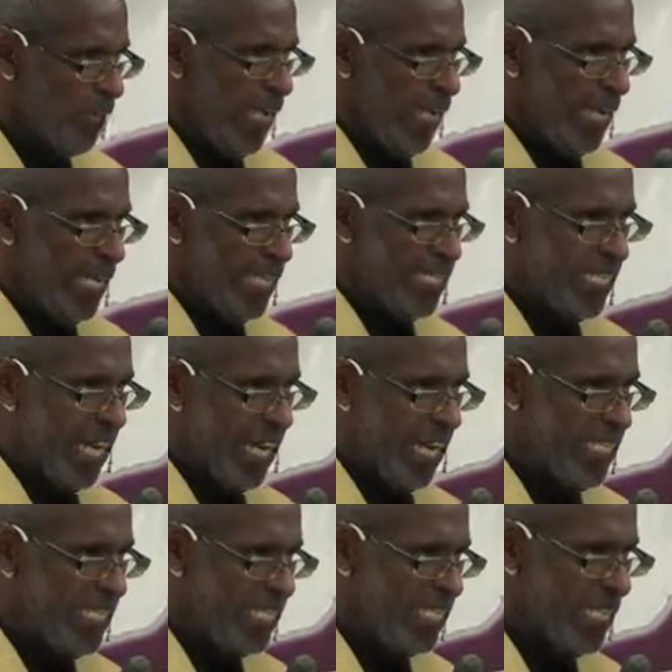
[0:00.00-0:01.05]
He
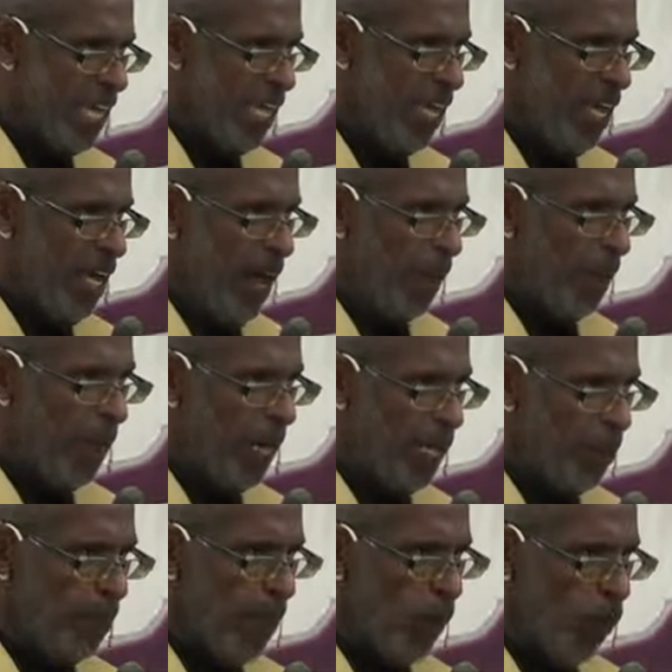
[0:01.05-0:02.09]
said,
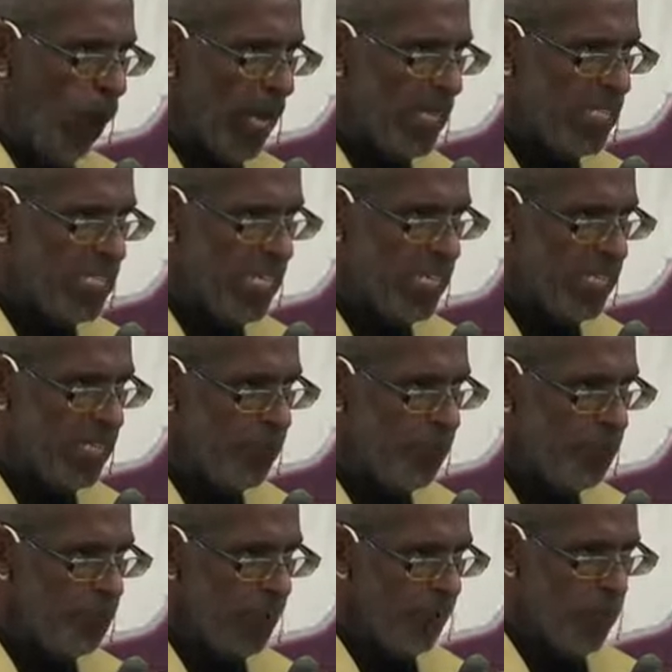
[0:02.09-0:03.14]
but watch this.
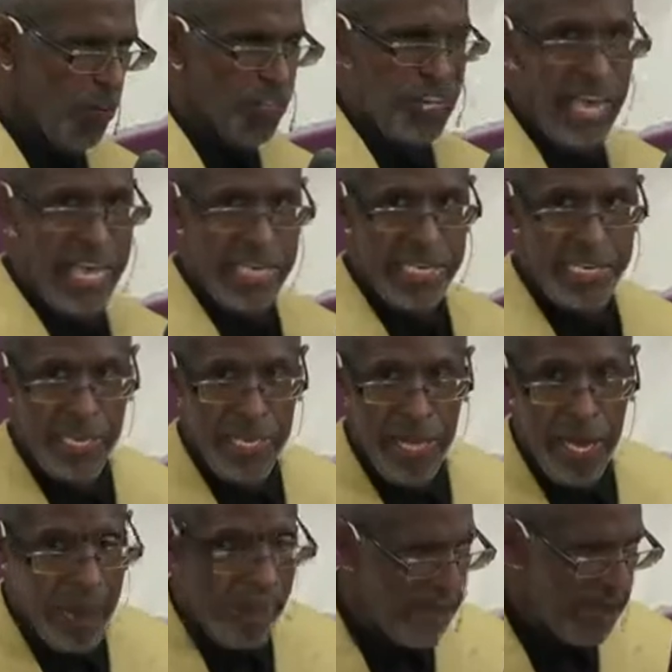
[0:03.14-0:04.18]
Verse 8.
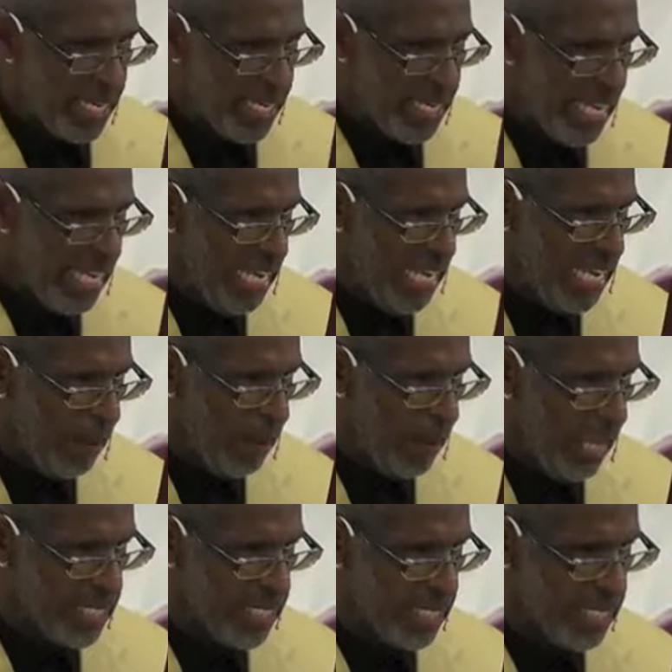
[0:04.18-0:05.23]
But
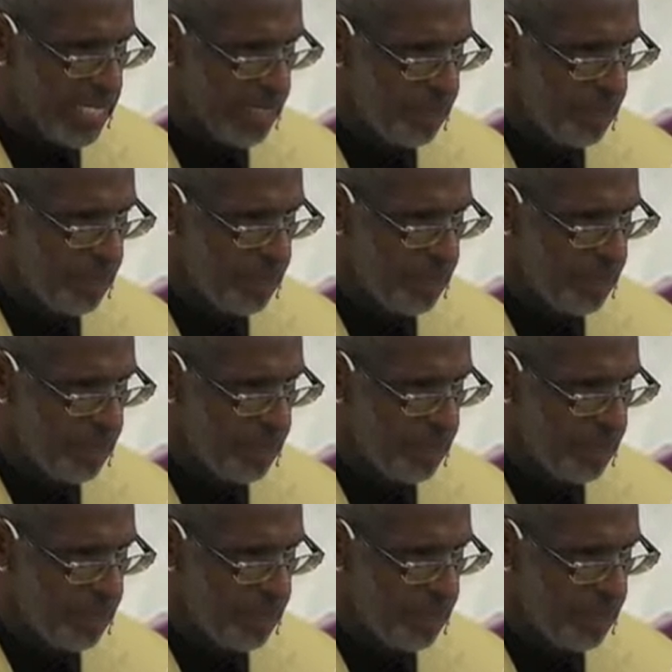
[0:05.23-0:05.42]
Elymas,